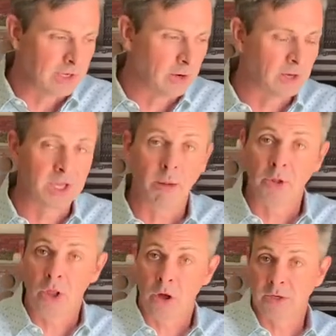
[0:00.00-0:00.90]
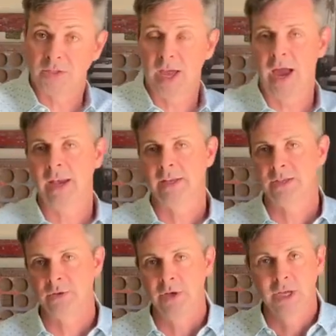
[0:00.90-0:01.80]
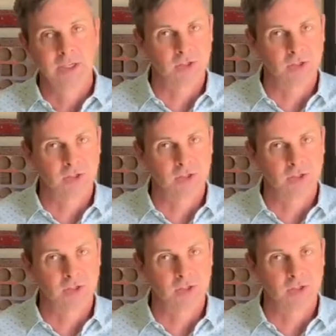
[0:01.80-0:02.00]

you know, to come alongside and to